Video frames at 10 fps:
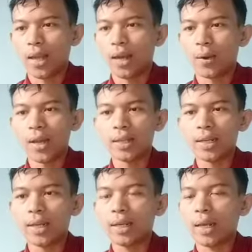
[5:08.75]
A
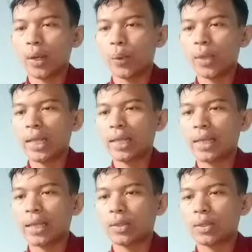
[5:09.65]
writer will
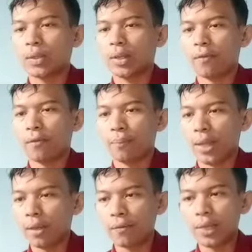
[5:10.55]
get to the
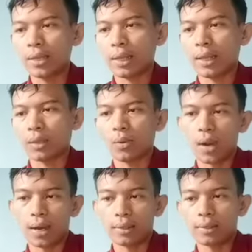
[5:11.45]
benefits at
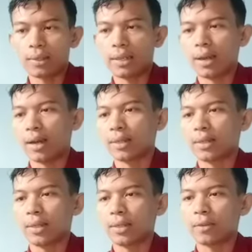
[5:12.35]
once. They are
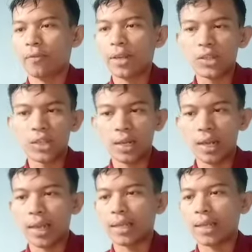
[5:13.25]
satisfaction
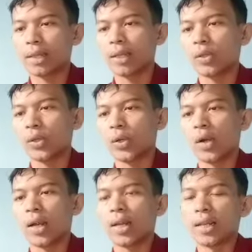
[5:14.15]
and can also
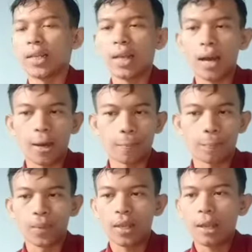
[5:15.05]
earn
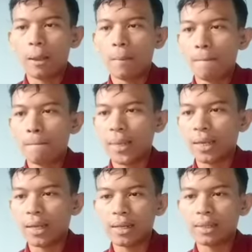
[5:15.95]
income
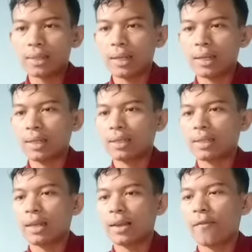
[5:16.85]
because that is
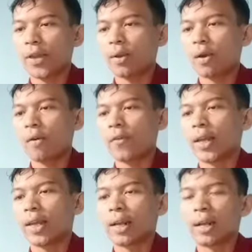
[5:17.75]
the effect of
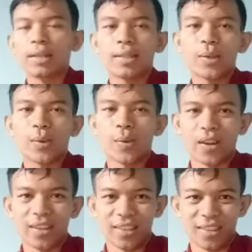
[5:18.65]
a writing
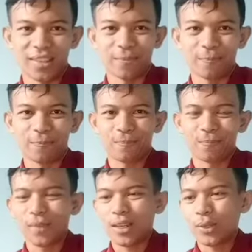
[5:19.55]
quality.
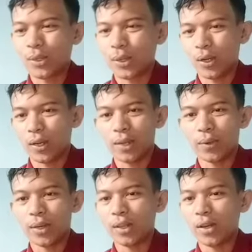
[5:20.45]
So I
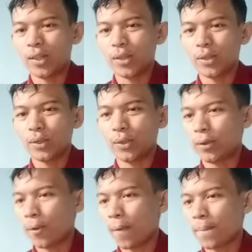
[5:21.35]
want to
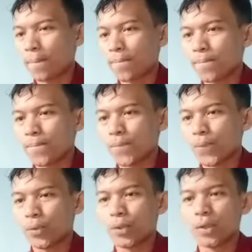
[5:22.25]
continue
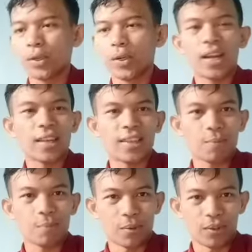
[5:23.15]
to writing
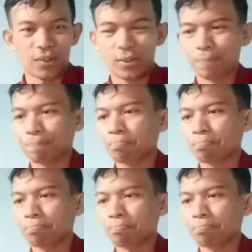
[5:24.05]
memos.